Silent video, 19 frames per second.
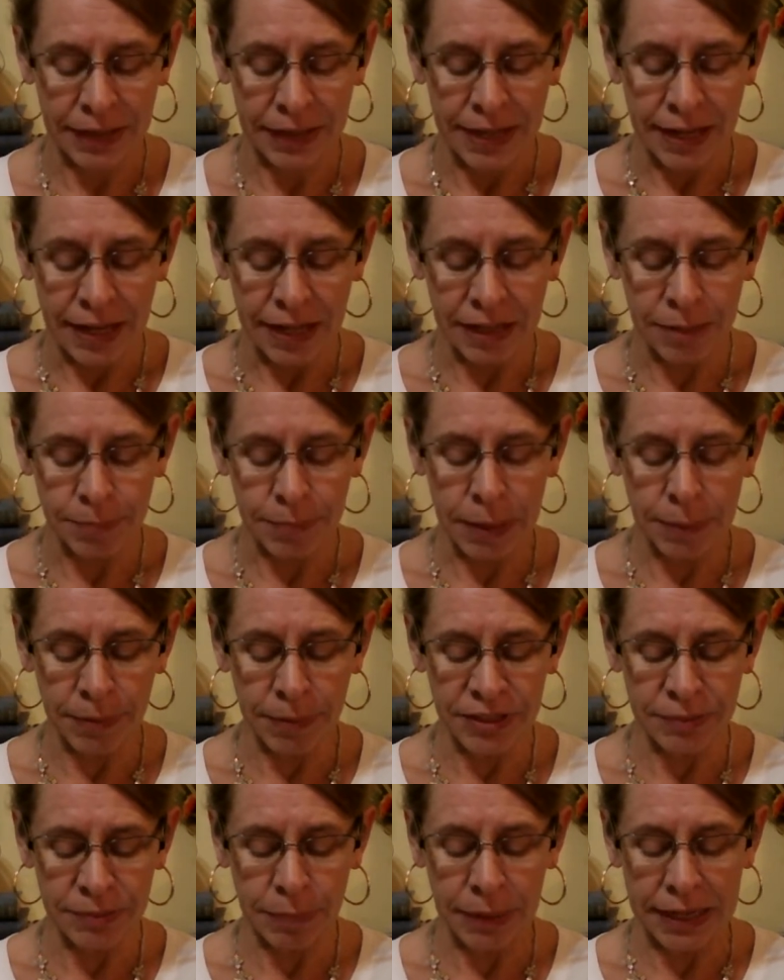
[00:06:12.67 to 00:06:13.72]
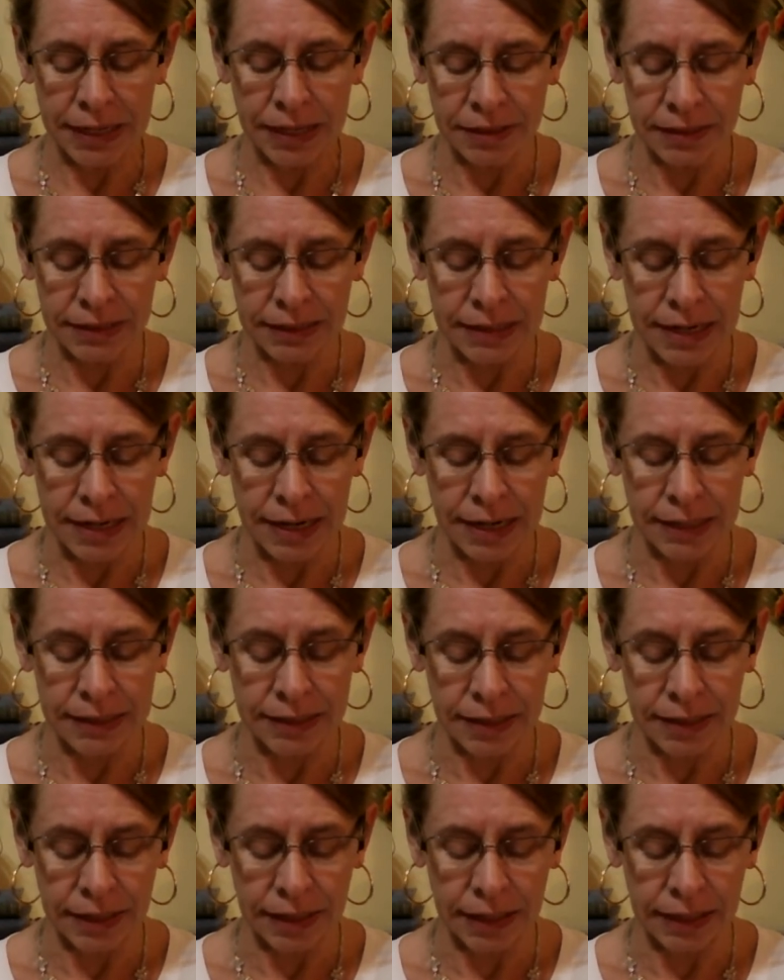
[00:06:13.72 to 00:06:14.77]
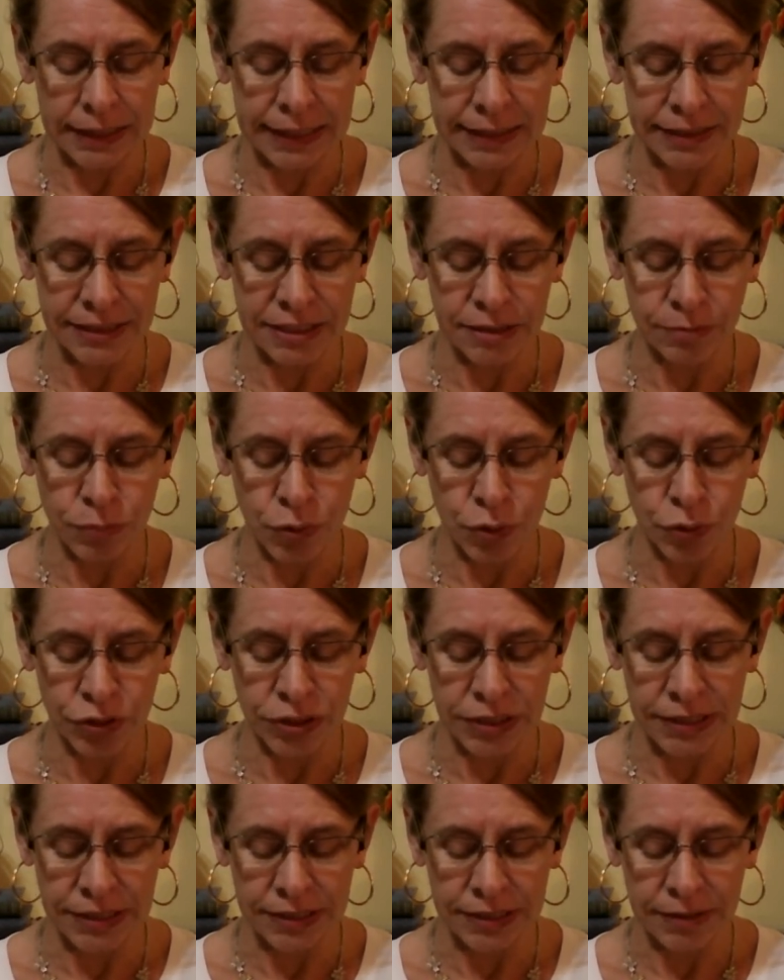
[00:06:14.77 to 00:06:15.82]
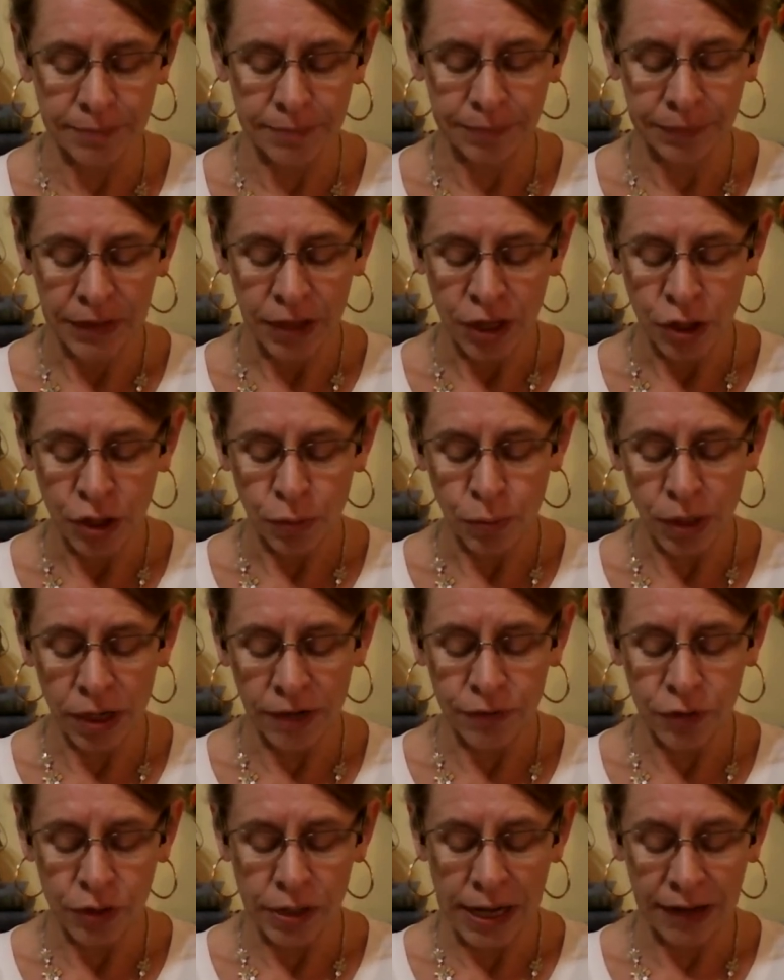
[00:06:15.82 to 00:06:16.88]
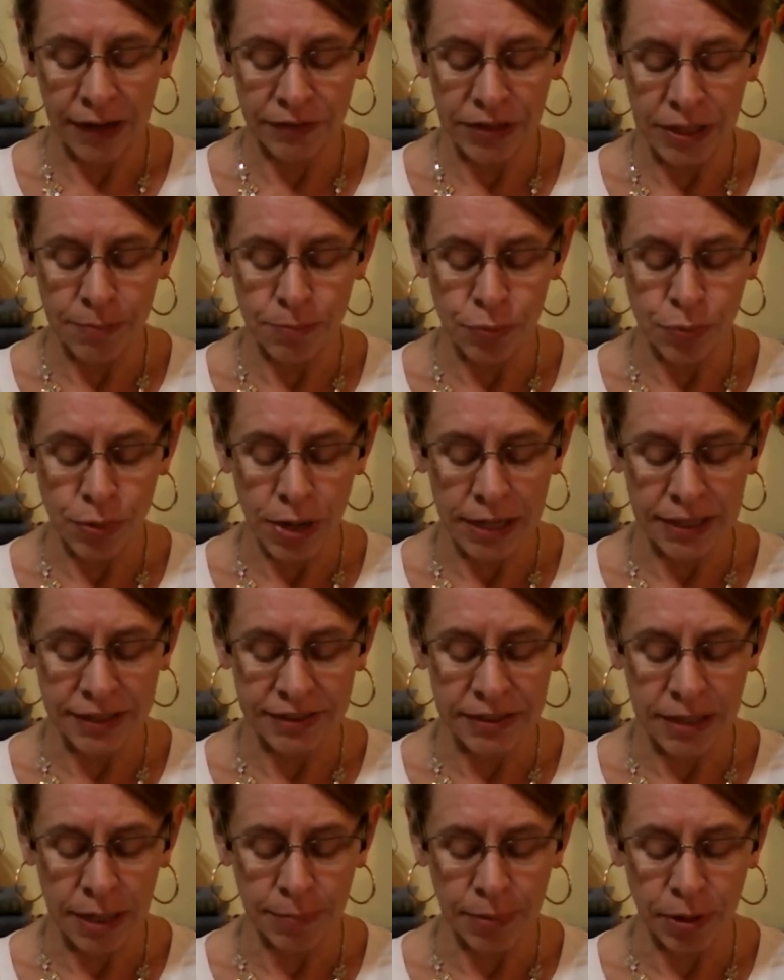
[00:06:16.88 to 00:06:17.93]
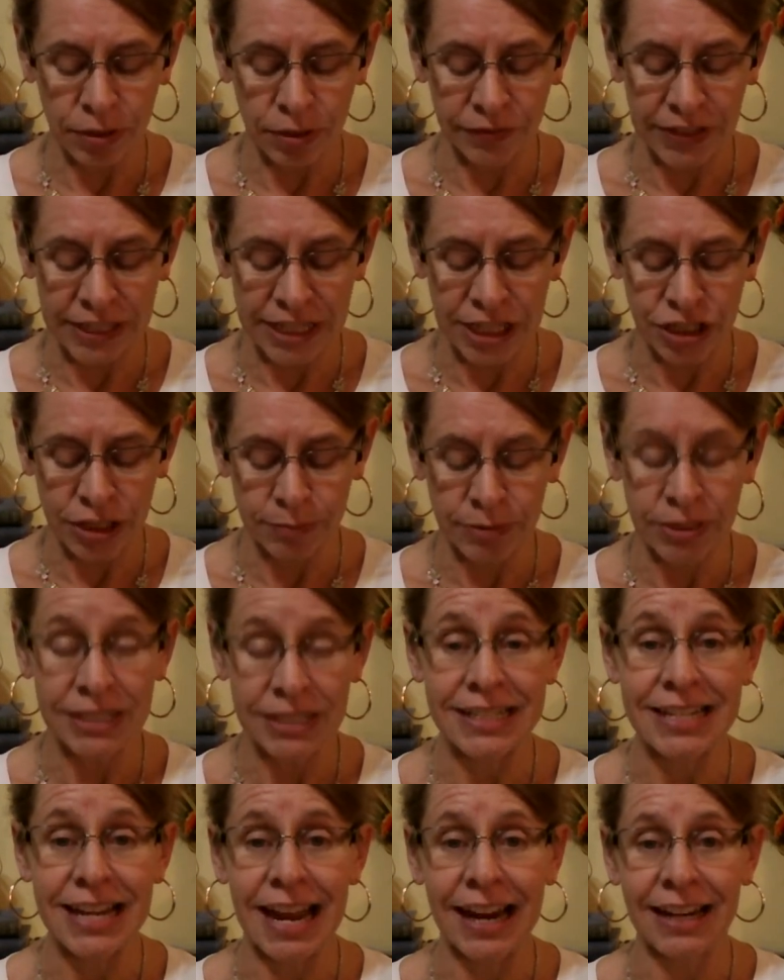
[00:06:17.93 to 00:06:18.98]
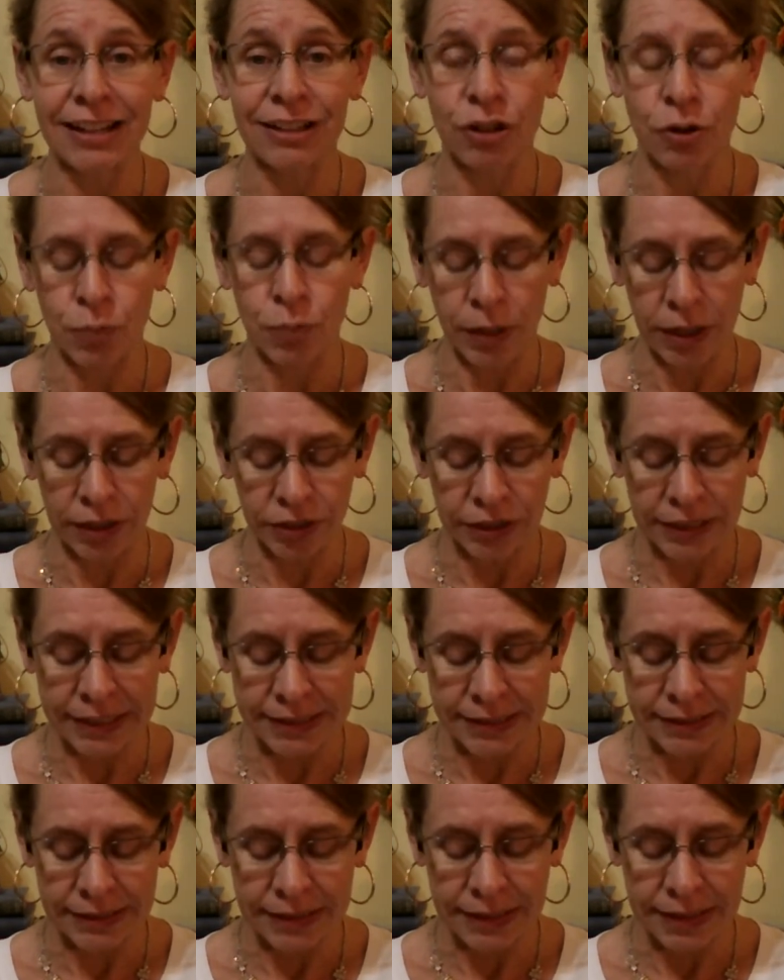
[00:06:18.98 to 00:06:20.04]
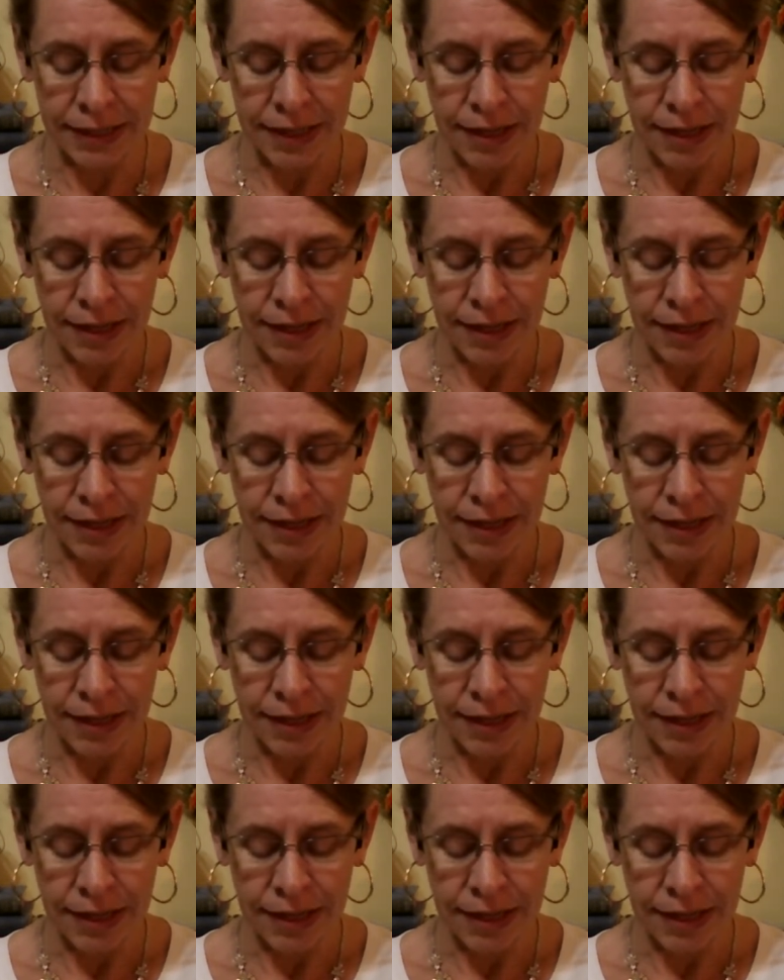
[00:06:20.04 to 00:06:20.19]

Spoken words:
And the people spake unto God and against Moses, Wherefore have ye brought us up out of Egypt to die in the wilderness?